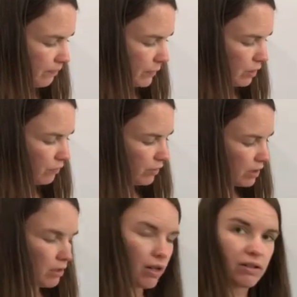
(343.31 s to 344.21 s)
You'll
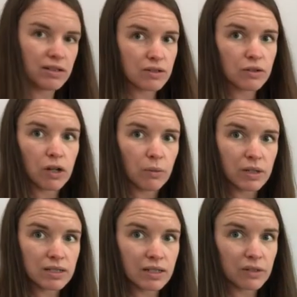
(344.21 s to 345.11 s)
figure out as you go
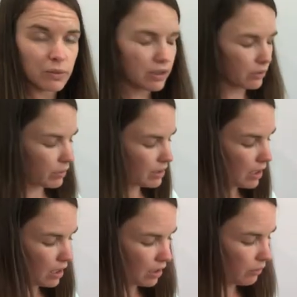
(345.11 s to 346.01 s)
what's going to work and what's
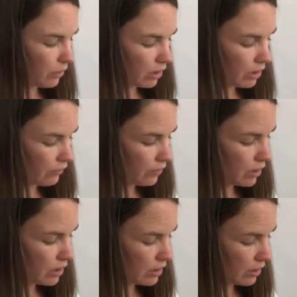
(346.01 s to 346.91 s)
not going to work, and if you
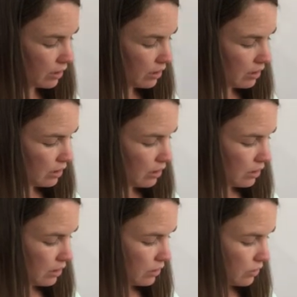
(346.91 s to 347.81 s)
need to
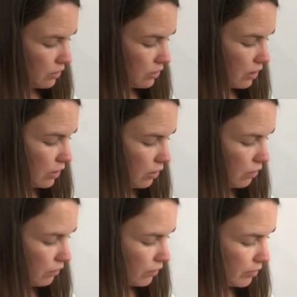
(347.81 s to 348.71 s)
start
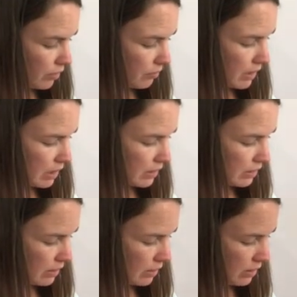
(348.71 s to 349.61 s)
over with a
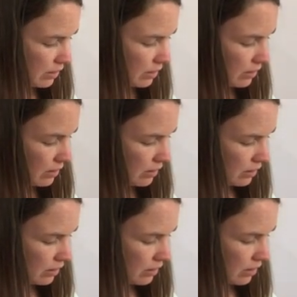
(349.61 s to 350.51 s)
piece,
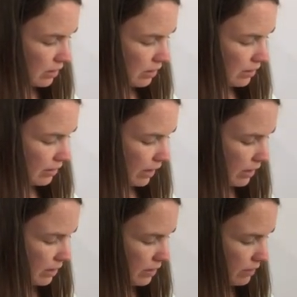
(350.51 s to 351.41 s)

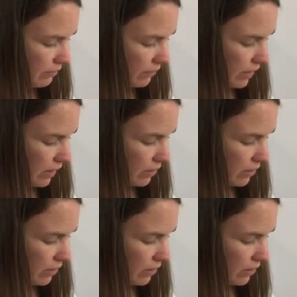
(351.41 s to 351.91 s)
that is fine.